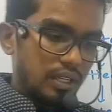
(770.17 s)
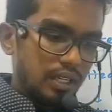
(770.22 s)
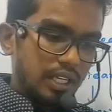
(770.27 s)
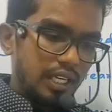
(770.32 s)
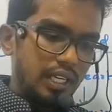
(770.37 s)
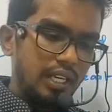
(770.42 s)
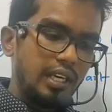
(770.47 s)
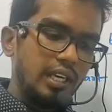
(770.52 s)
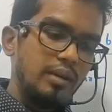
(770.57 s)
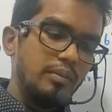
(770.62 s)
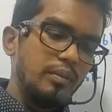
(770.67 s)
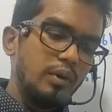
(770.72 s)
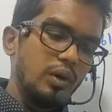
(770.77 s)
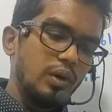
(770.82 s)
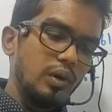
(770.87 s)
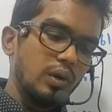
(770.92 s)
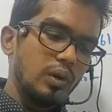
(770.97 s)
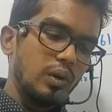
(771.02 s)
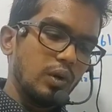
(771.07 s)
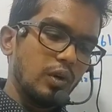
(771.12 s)

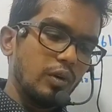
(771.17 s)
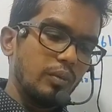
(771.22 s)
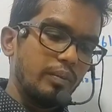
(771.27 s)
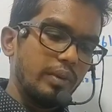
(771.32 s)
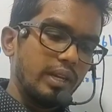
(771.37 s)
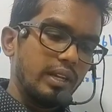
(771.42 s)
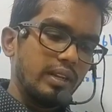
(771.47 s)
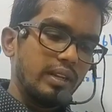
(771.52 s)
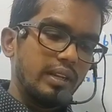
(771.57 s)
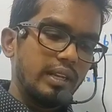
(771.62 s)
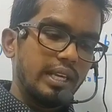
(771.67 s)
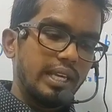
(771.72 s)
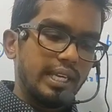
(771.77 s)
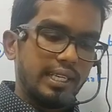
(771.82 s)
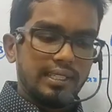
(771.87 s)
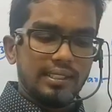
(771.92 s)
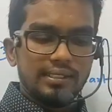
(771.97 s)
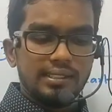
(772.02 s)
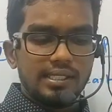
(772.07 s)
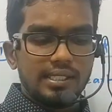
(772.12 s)
Hemoglobin
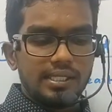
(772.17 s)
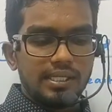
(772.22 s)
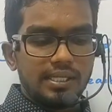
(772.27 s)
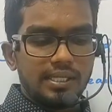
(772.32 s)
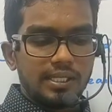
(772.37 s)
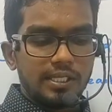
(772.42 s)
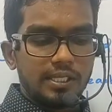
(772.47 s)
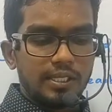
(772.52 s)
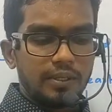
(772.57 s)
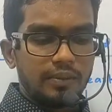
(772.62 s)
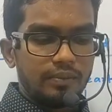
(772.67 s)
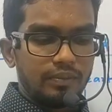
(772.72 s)
is.